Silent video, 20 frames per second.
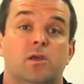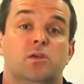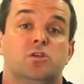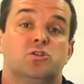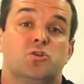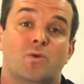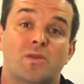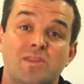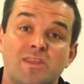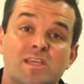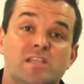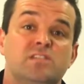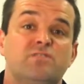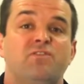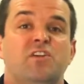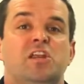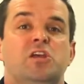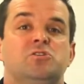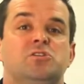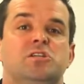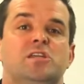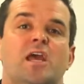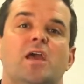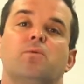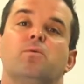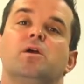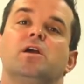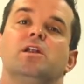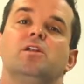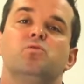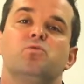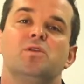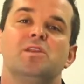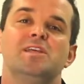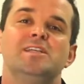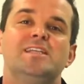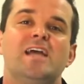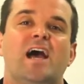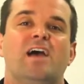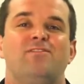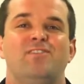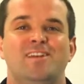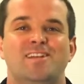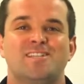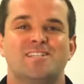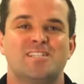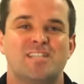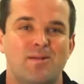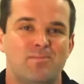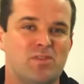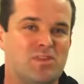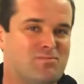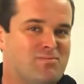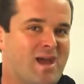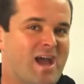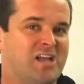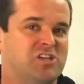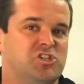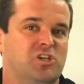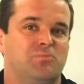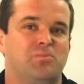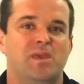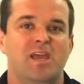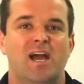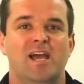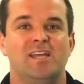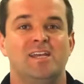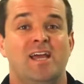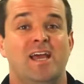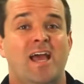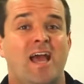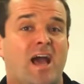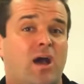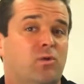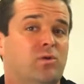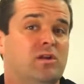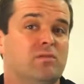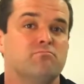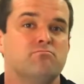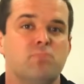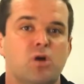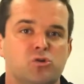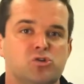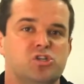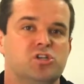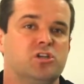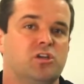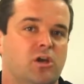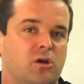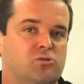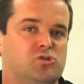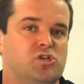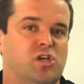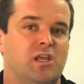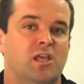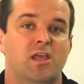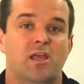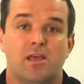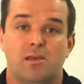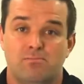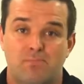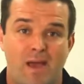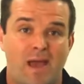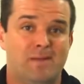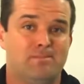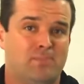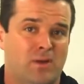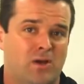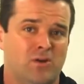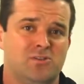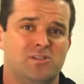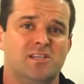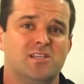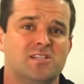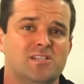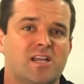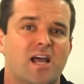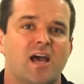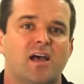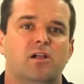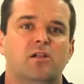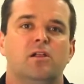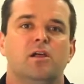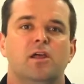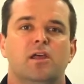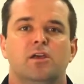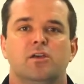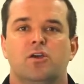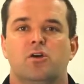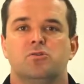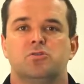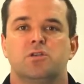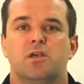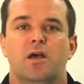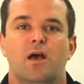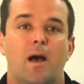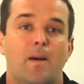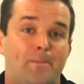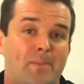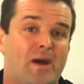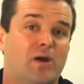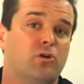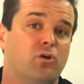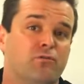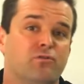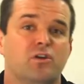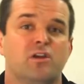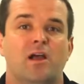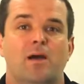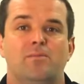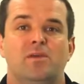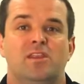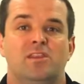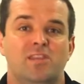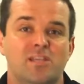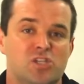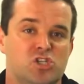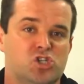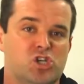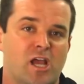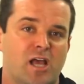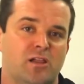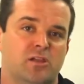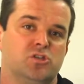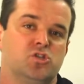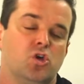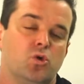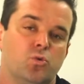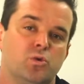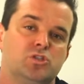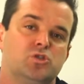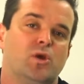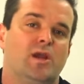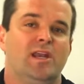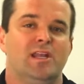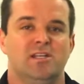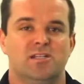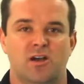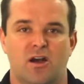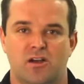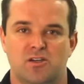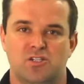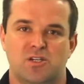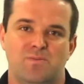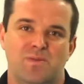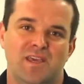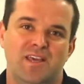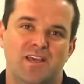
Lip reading: So in this video today, we're going to really dive into some of the magic behind how an emotion coaching pet parenting style goes about overcoming this challenge with training dogs to be